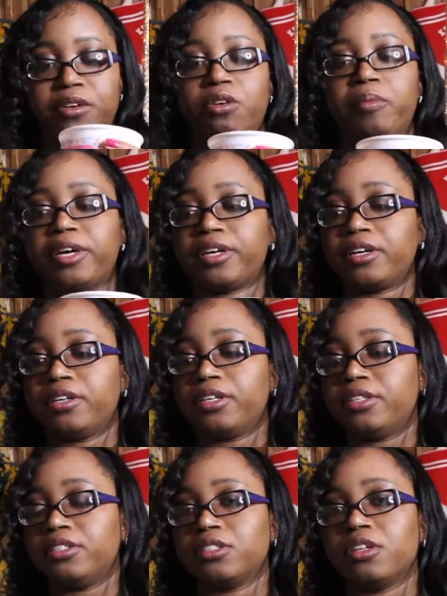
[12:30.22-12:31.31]
Oh my
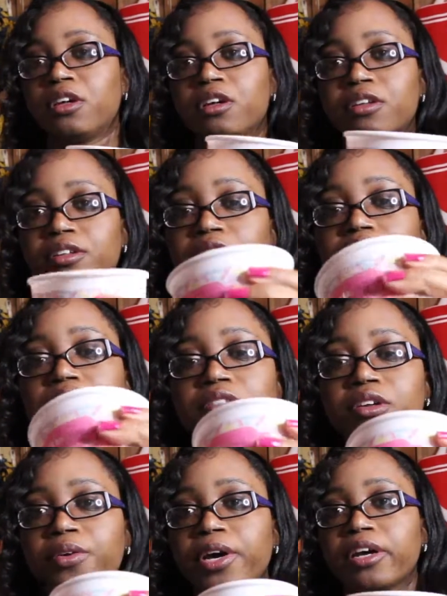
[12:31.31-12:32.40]
goodness.
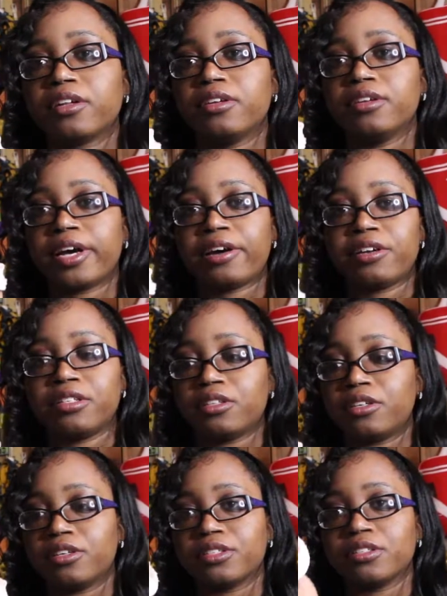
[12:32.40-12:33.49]
Okay, look how this
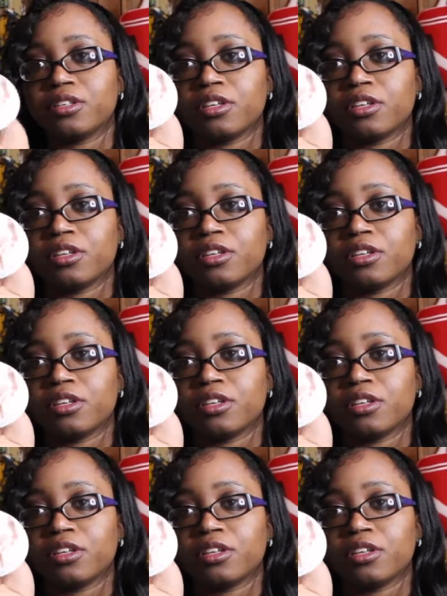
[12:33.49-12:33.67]
looks.